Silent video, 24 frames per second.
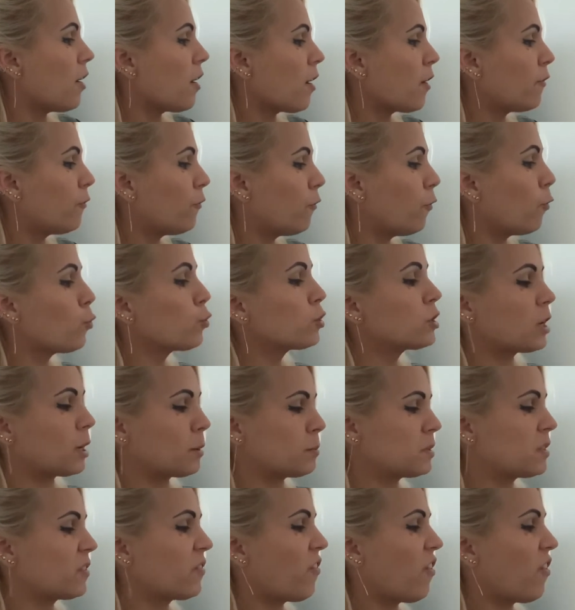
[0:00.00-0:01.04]
4
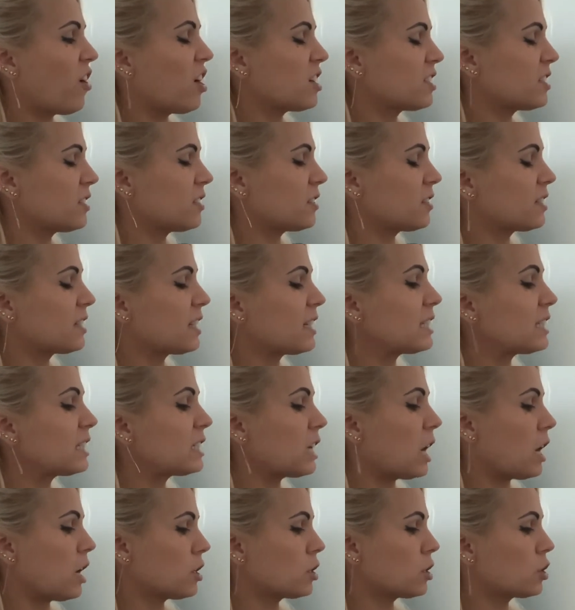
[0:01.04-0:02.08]
times faster than
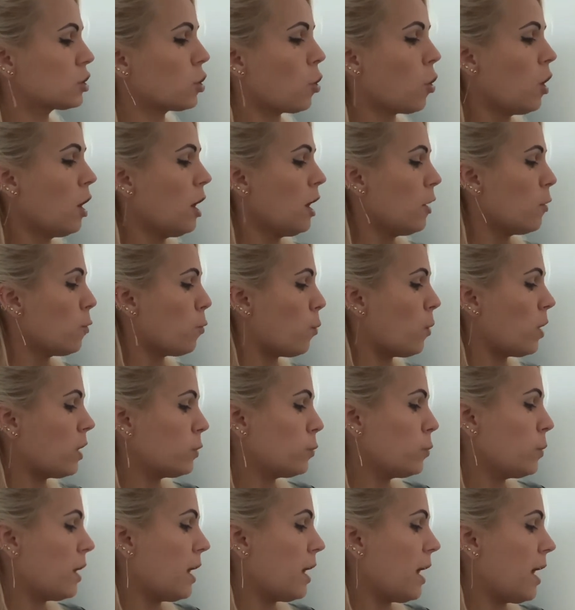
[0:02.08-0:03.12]
ta. So
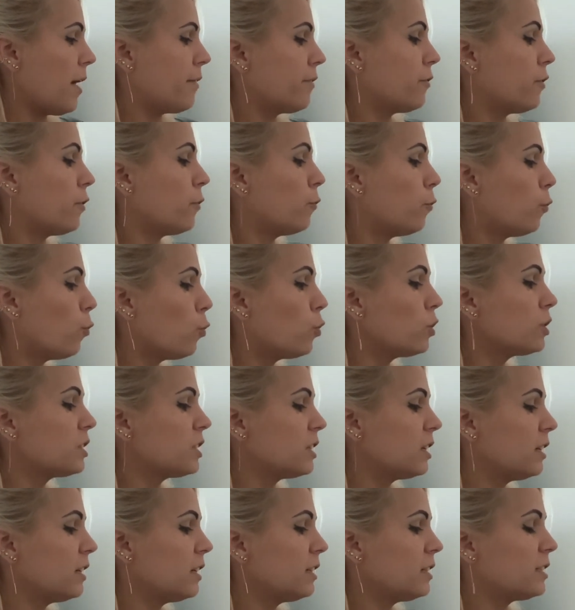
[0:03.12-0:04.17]
when we have 4
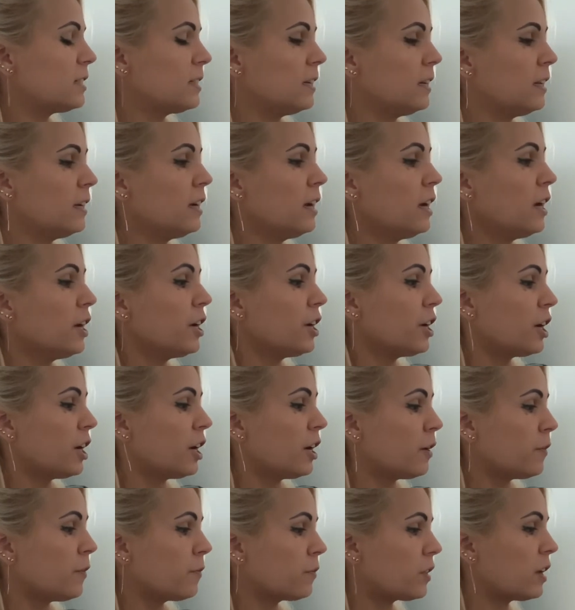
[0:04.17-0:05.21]
tilly tilly,
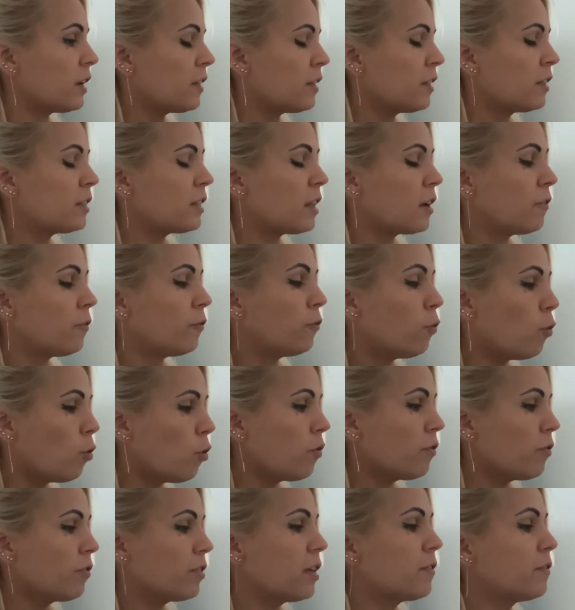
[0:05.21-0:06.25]

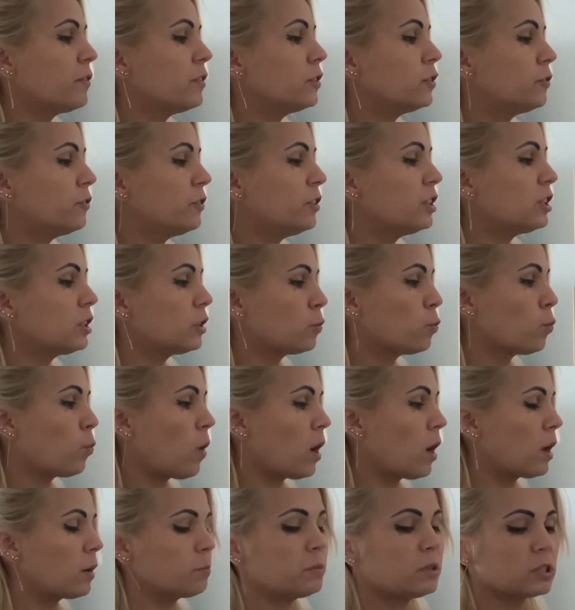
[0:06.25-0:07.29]
4 of them will fit in
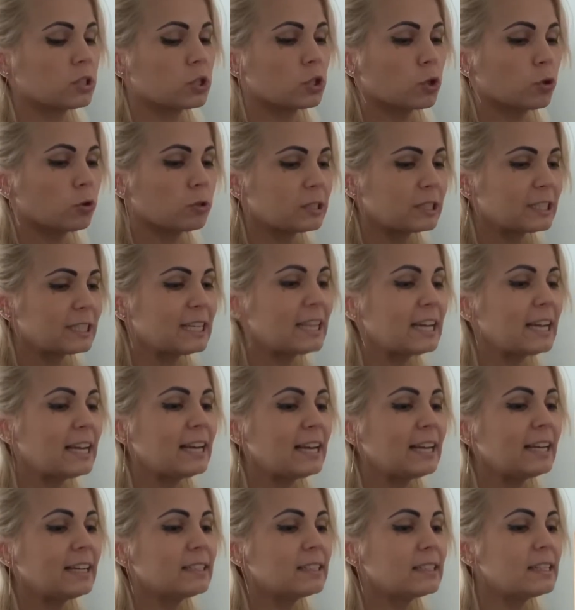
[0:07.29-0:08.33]
1 beat. So
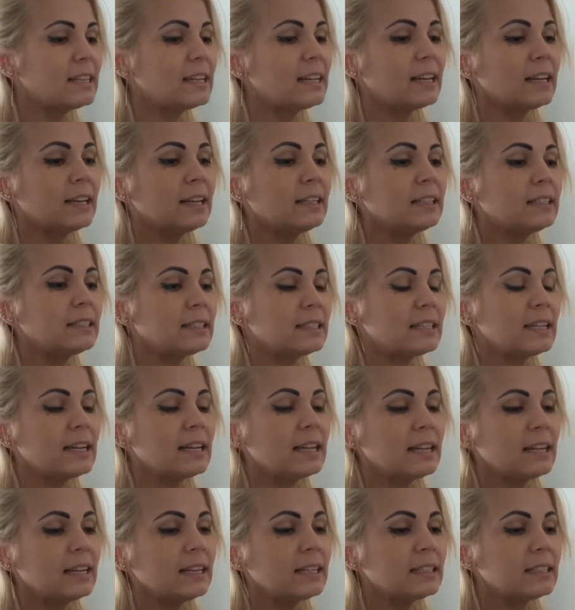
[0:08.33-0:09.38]
tilly tilly
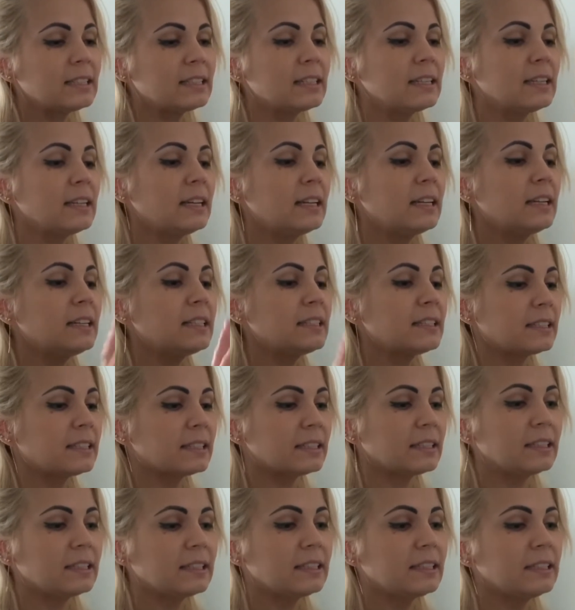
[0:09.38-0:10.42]
tilly tilly, C
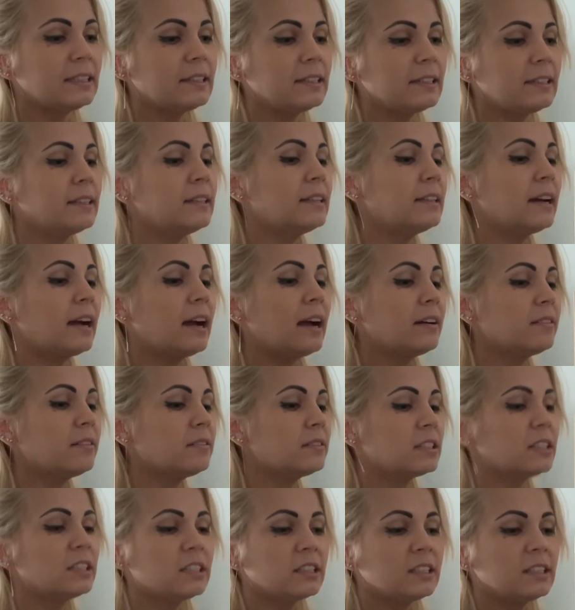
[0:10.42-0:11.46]
D E F,
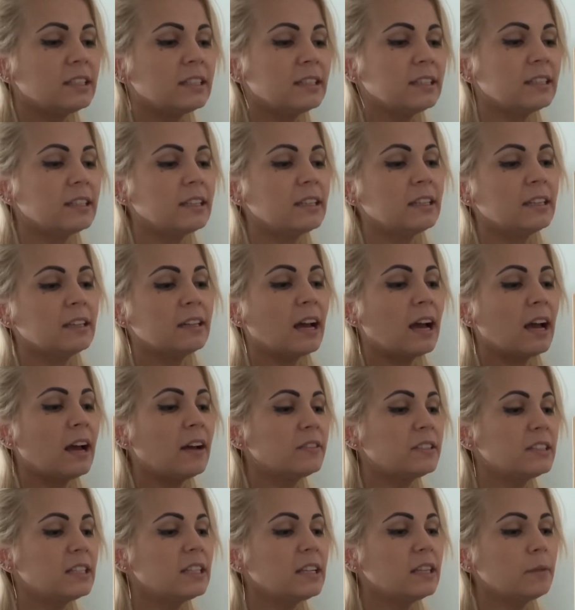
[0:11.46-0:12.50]
C D E
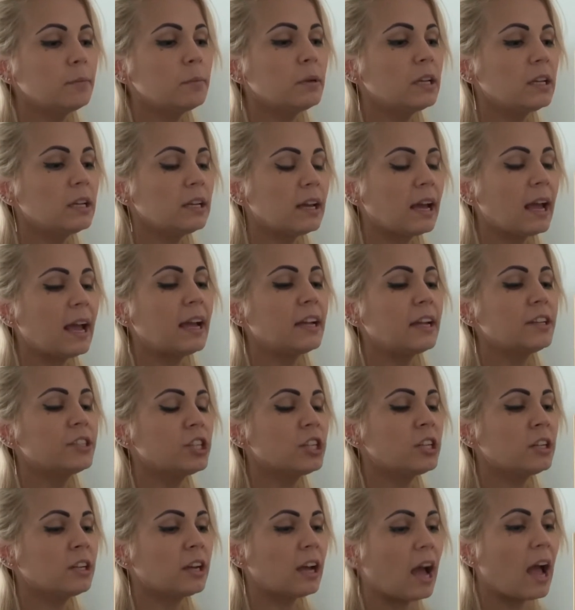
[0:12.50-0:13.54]
F, C B A
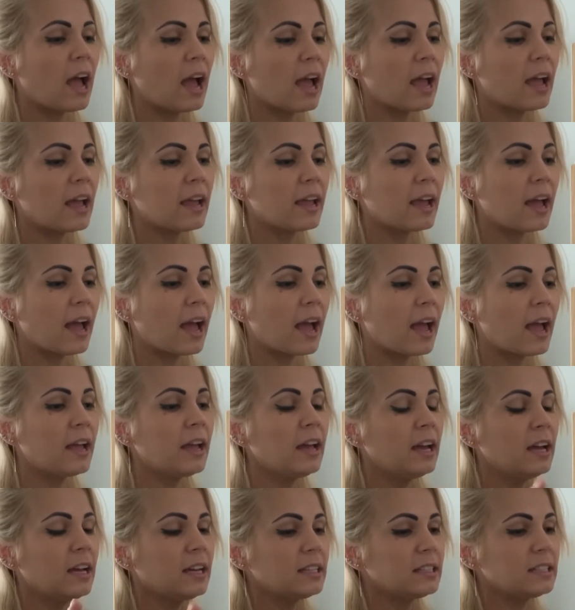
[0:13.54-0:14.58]
G A A,
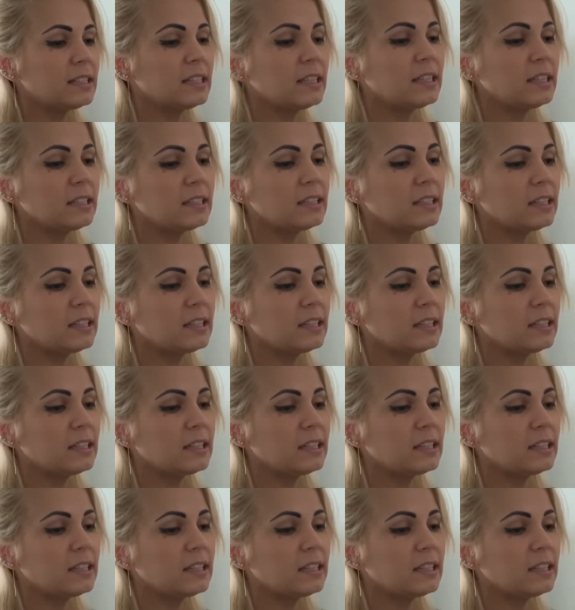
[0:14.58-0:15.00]
C D